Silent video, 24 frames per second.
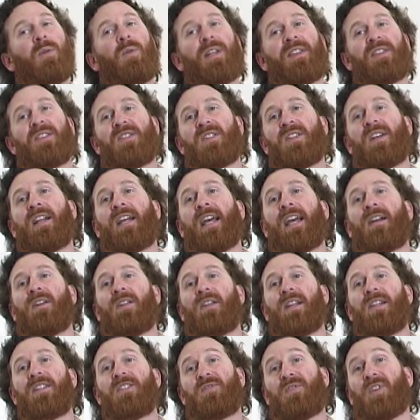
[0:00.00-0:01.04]
what the sun
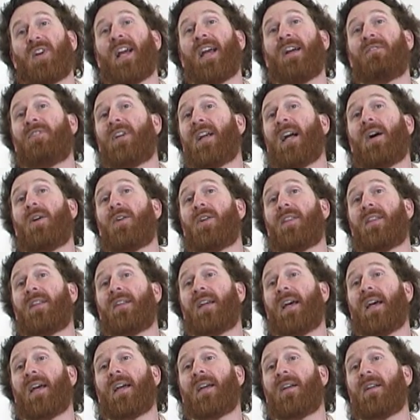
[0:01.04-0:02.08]
angle is for every hour of the
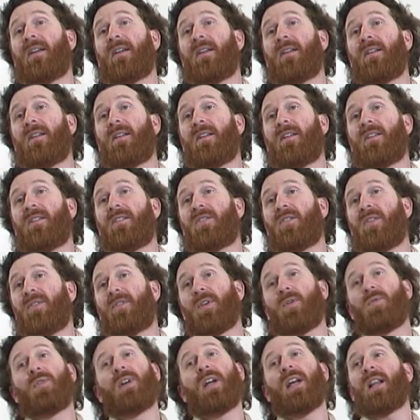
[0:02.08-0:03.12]
day. So if
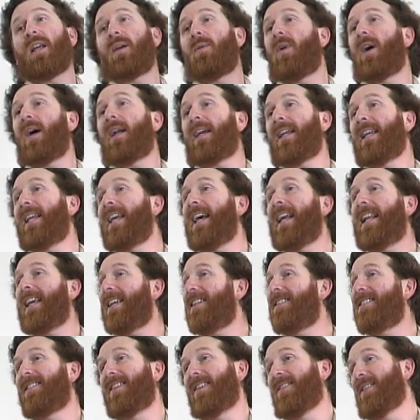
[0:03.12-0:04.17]
you really want to get
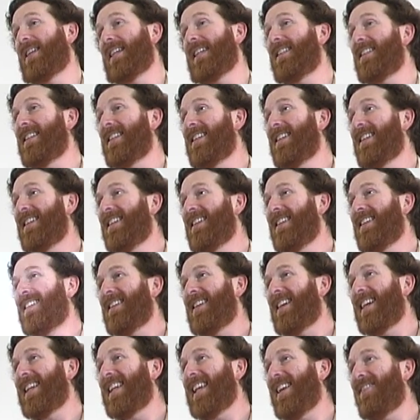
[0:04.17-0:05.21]
into it,
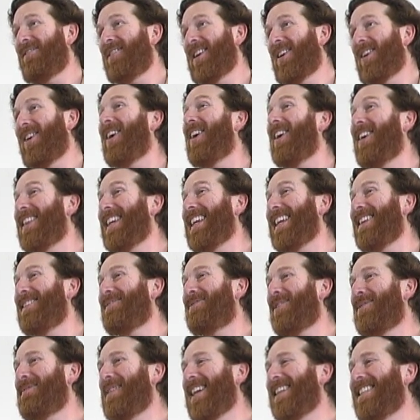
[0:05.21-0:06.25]
I gave you all the
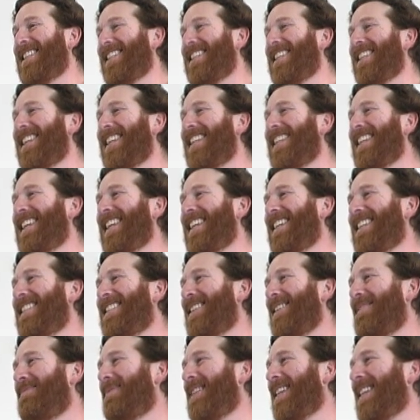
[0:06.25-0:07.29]
information you need
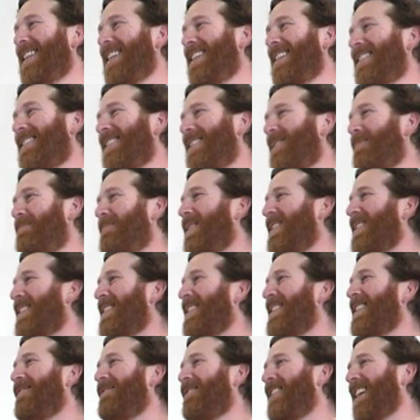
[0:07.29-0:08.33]
to be as
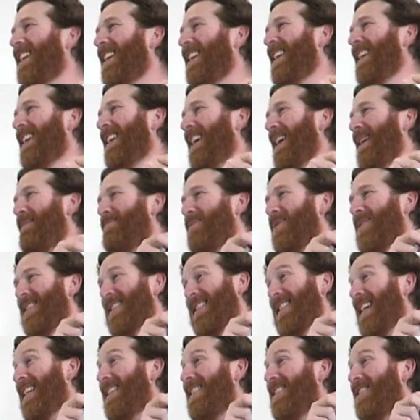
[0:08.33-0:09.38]
specific and
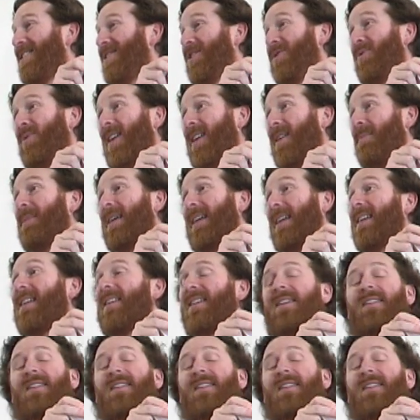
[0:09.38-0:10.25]
precise as you want to be.